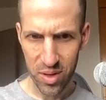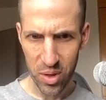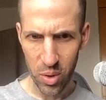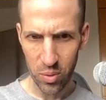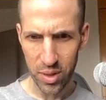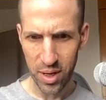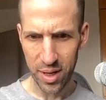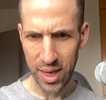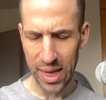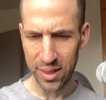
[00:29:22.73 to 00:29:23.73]
Ota
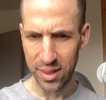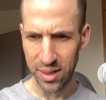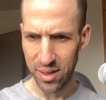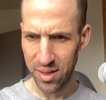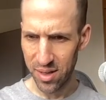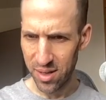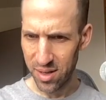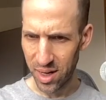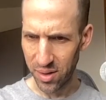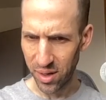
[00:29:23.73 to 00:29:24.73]
Katie.
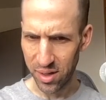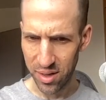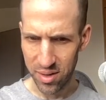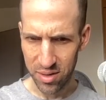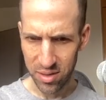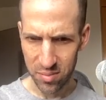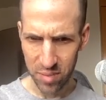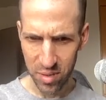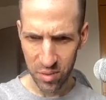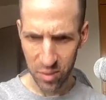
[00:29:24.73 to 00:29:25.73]
I like it. This is
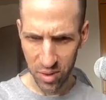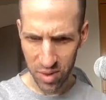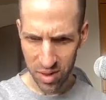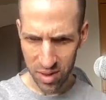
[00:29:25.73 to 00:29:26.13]
pretty cool art.